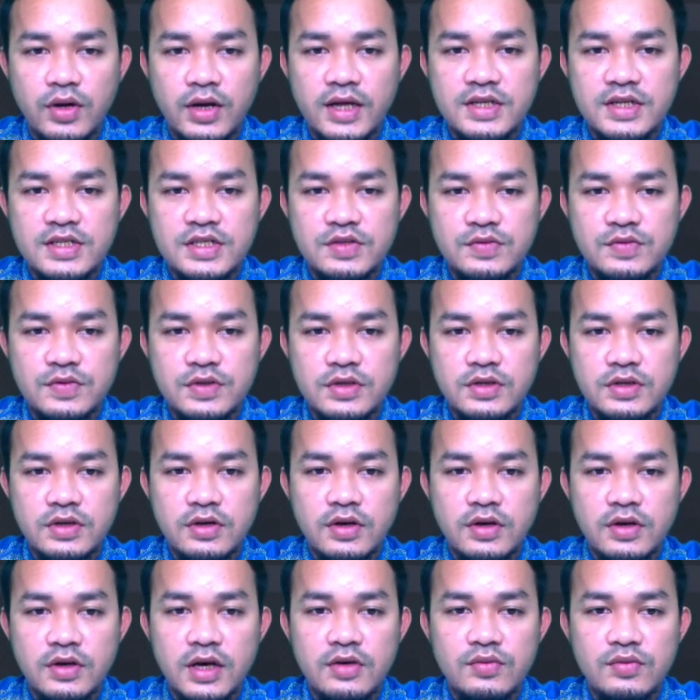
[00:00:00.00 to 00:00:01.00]
TV,
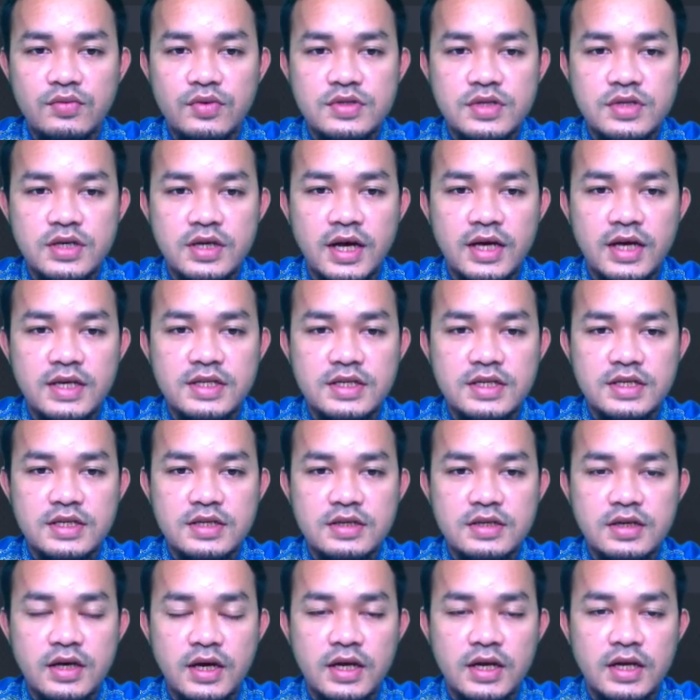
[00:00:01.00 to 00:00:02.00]
okay, we set
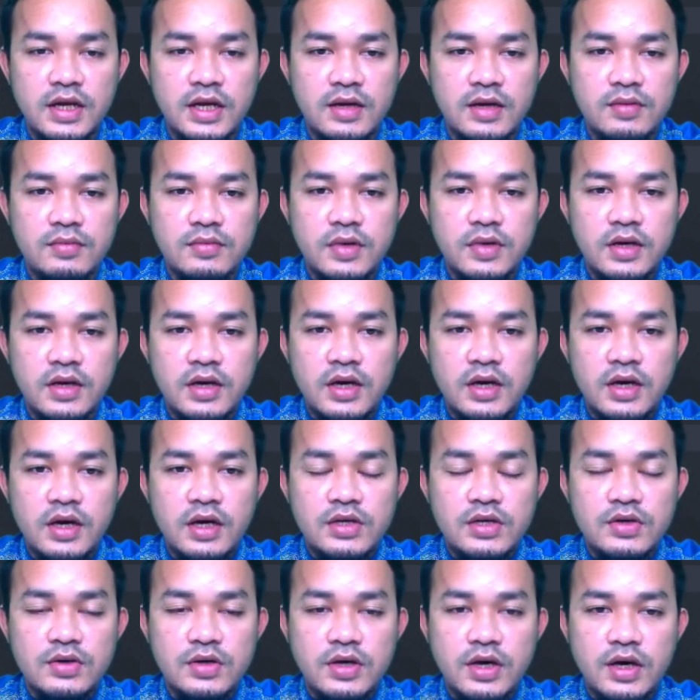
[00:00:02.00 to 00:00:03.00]
ID and name.
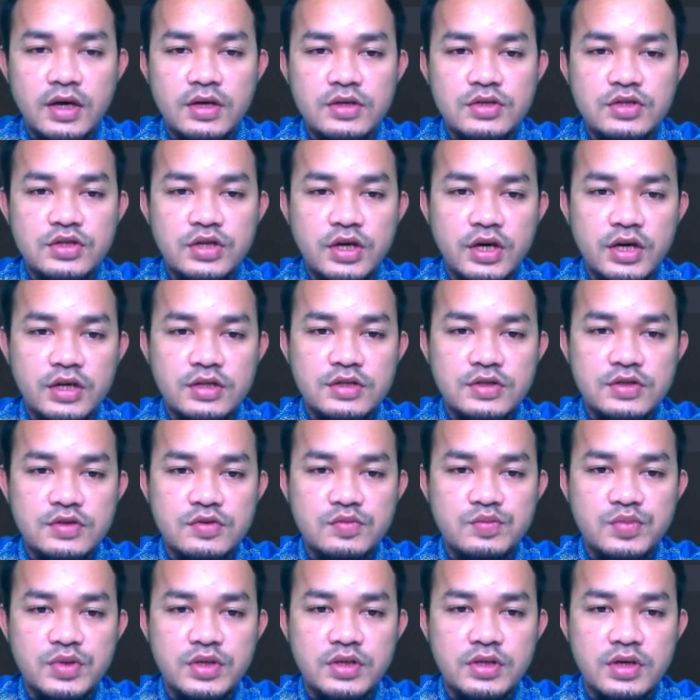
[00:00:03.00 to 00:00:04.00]
You can change to
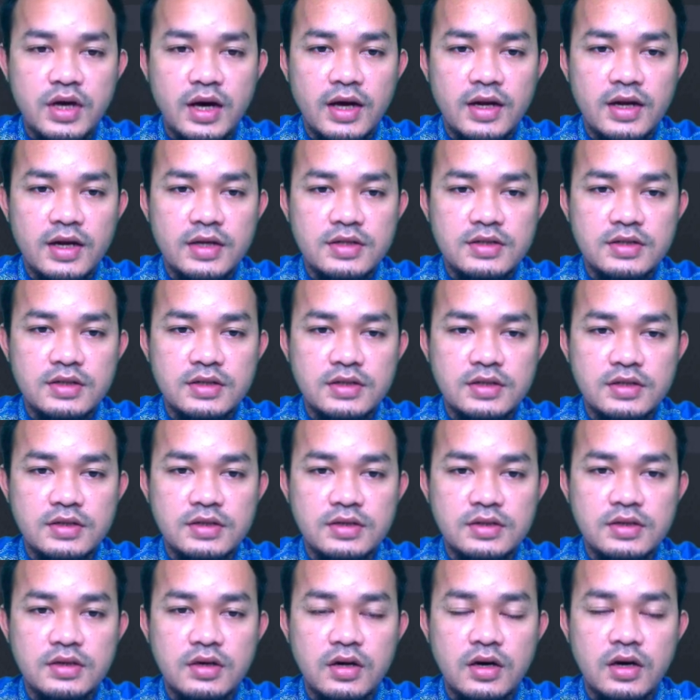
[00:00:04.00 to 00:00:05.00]
be
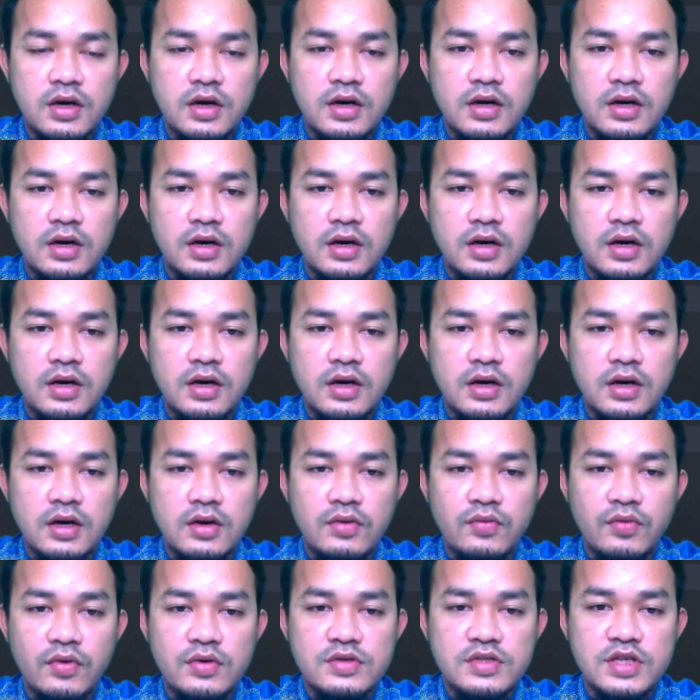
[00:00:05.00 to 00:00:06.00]
another,
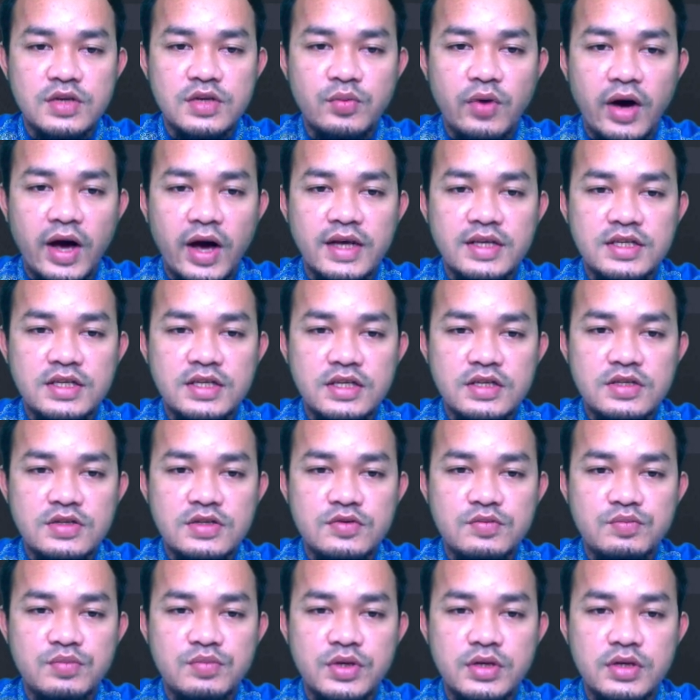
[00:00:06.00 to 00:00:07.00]
for example, ID
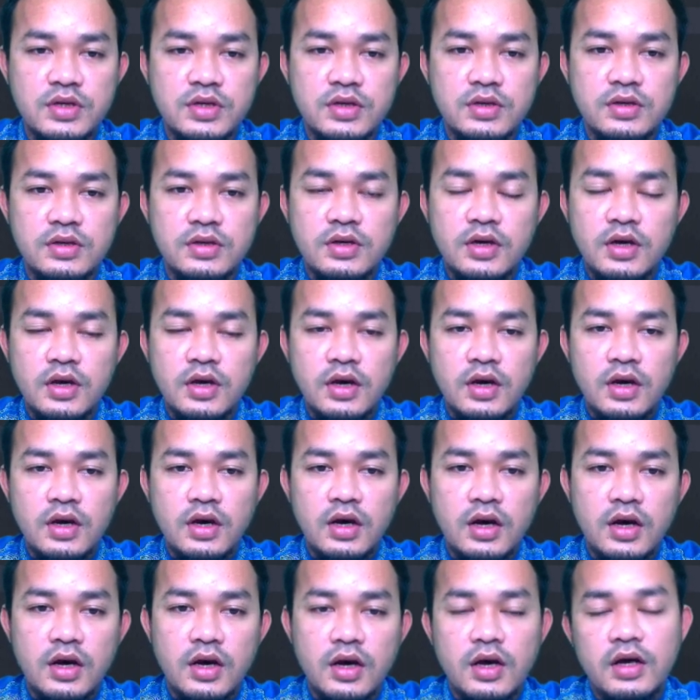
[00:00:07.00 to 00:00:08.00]
to be
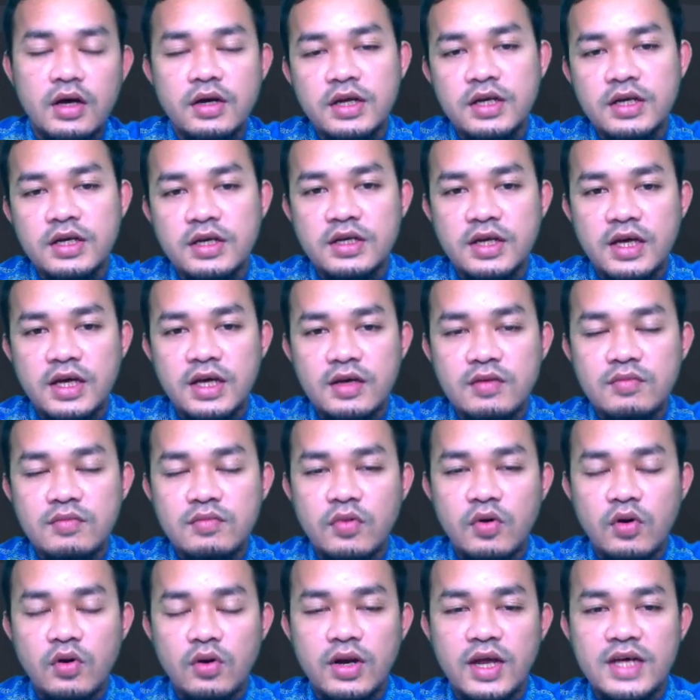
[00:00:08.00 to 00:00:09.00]

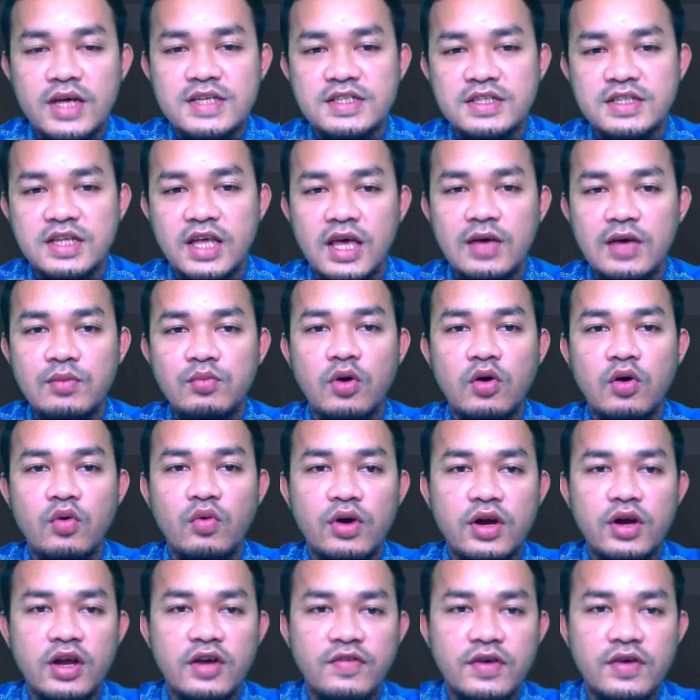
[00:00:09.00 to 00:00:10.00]
nickname or last name or
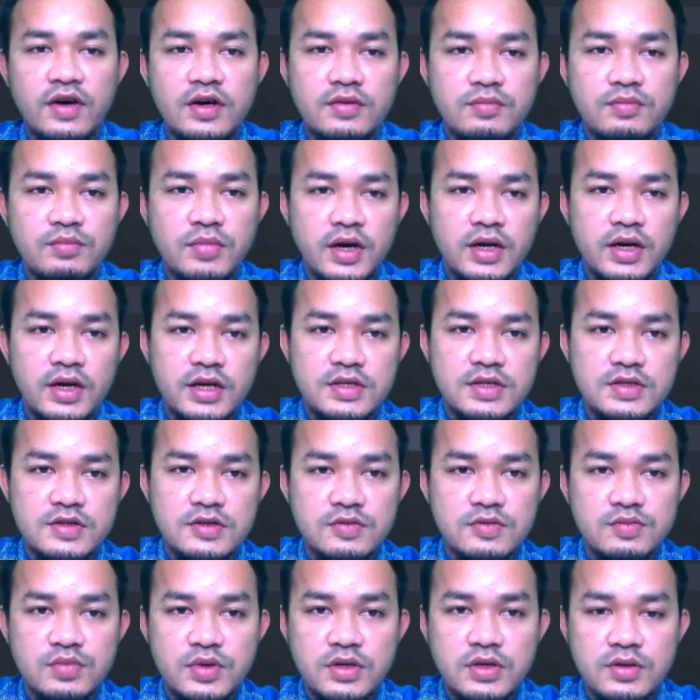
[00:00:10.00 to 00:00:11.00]
whatever, but it
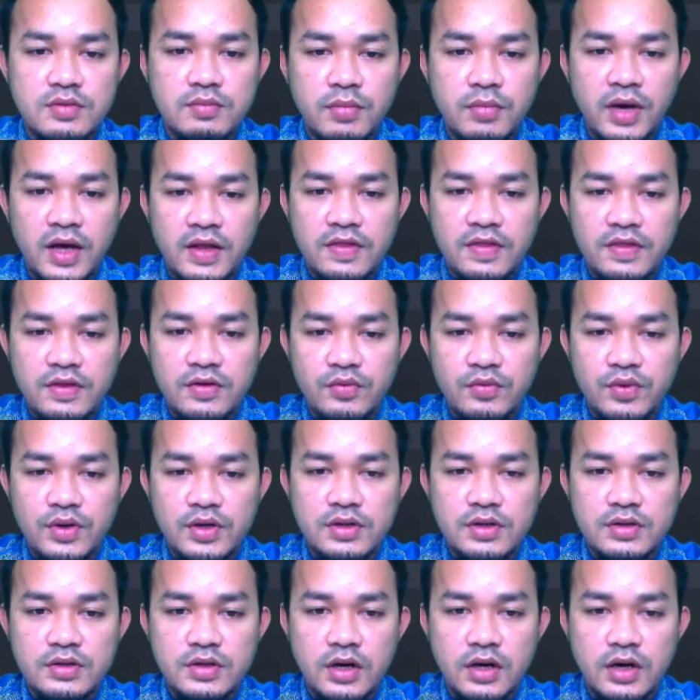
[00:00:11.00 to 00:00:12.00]
should be matched
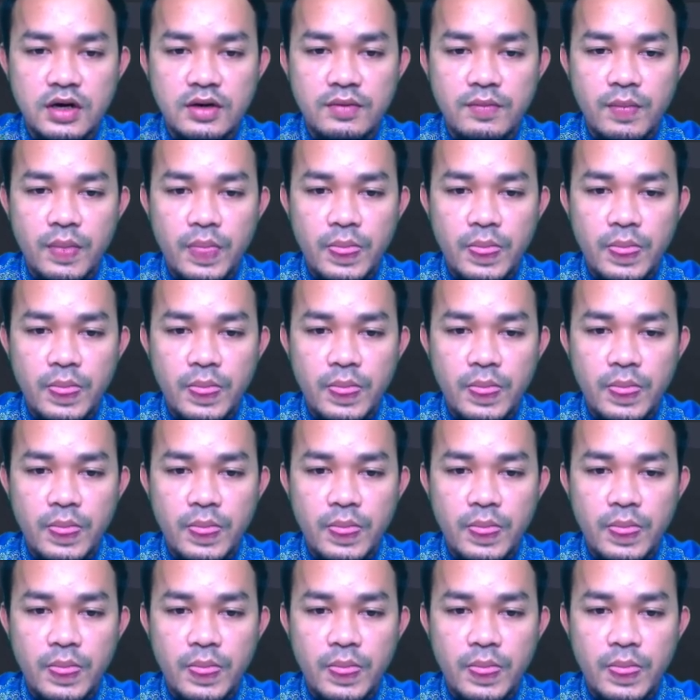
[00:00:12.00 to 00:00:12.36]
with the